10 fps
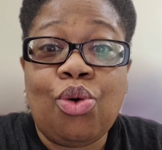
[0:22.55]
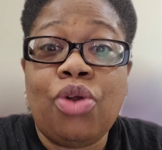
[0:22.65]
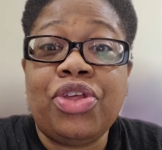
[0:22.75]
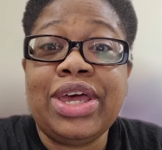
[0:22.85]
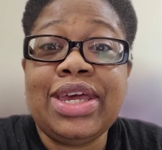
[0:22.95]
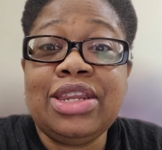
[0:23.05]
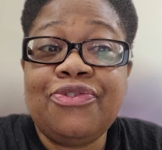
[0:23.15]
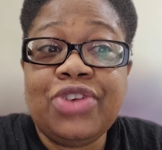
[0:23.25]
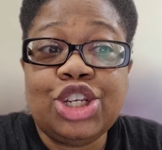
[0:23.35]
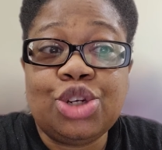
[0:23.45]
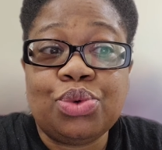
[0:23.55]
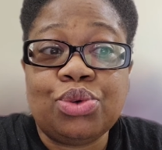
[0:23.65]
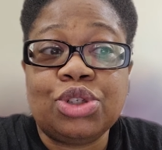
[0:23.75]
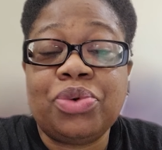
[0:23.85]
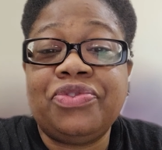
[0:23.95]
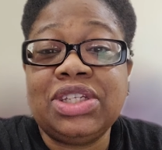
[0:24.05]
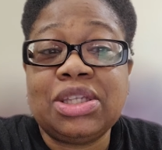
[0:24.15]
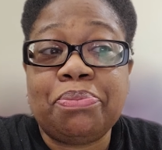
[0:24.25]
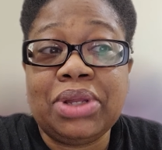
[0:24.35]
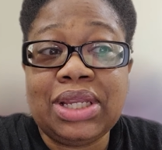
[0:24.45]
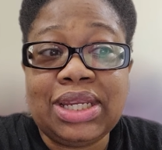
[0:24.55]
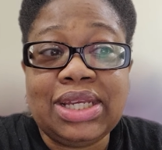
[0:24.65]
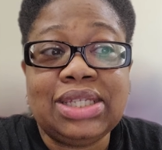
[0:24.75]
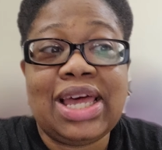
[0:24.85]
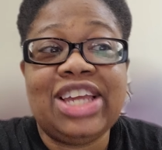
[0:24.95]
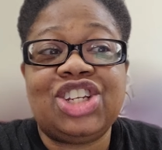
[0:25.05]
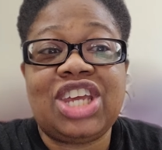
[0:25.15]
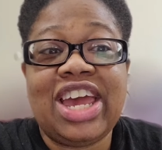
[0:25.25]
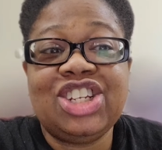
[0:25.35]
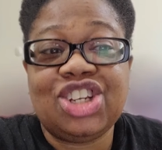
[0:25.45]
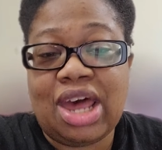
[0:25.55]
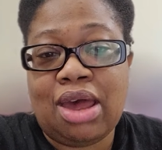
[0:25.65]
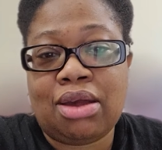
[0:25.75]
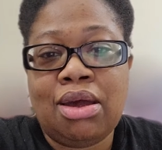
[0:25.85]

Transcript: or the Individuals with Disabilities Education Act,